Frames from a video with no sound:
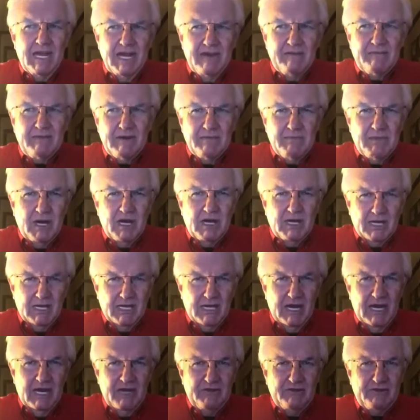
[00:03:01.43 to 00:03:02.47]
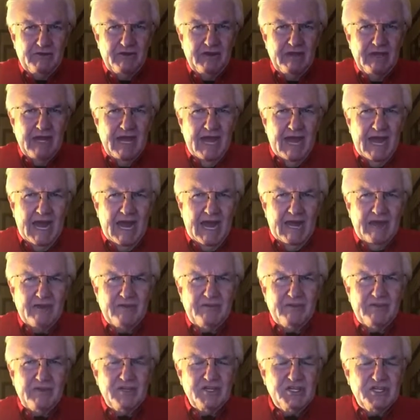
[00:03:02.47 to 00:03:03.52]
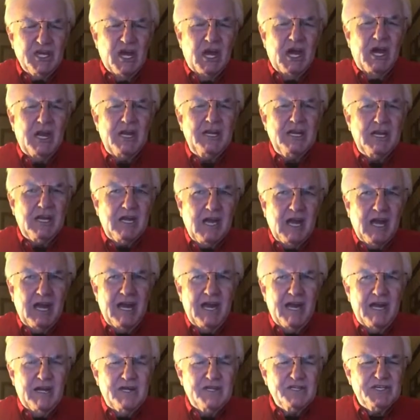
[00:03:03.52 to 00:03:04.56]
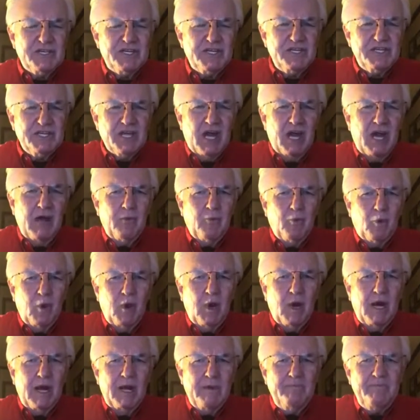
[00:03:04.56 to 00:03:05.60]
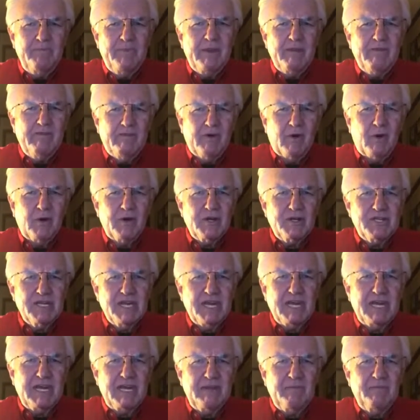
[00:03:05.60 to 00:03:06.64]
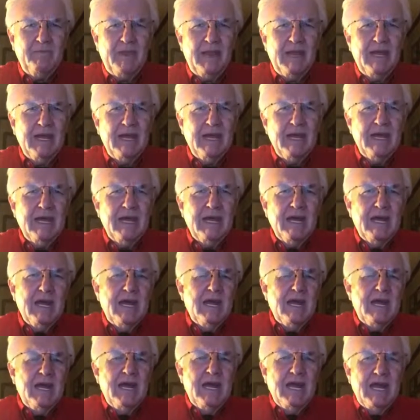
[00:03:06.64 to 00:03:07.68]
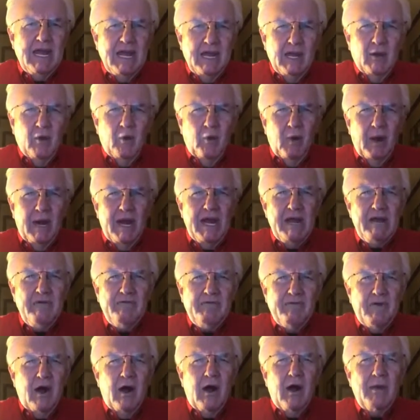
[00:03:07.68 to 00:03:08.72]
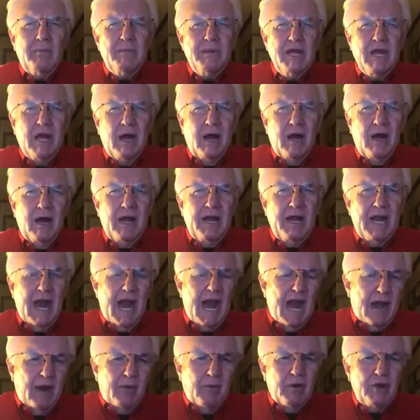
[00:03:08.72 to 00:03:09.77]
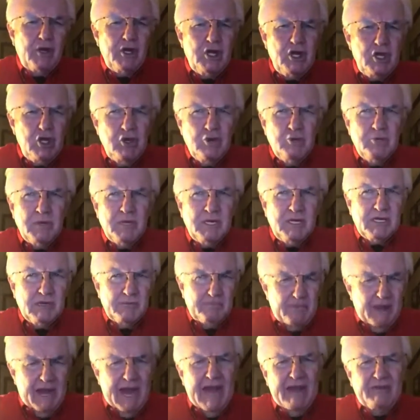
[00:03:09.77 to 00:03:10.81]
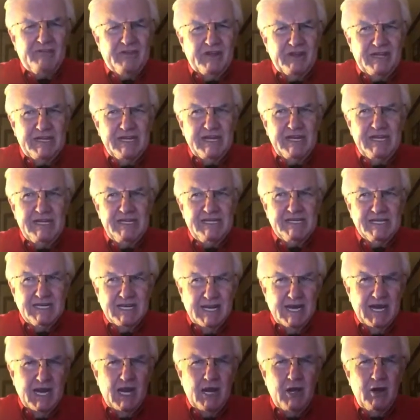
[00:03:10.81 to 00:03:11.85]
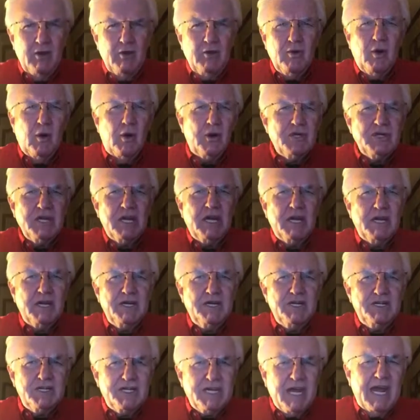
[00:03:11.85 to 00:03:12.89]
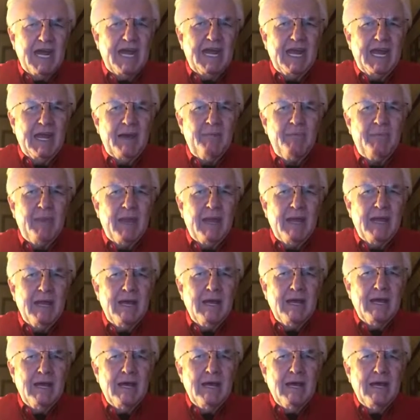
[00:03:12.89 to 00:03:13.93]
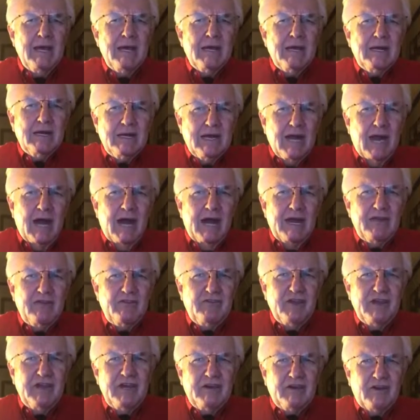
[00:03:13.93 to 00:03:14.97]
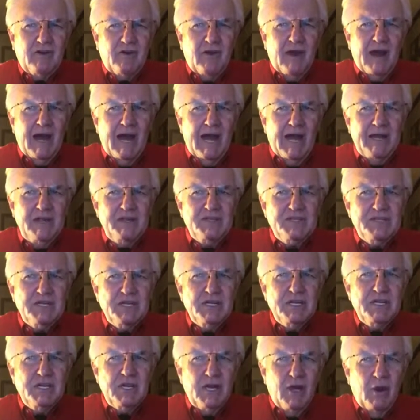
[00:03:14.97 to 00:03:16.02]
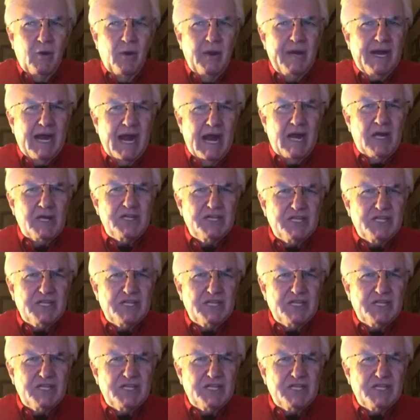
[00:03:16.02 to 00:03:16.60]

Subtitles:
lived among us, as John declares in John 1:14, in a way far beyond our human capacity to know or to understand. God is in Christ, knowing our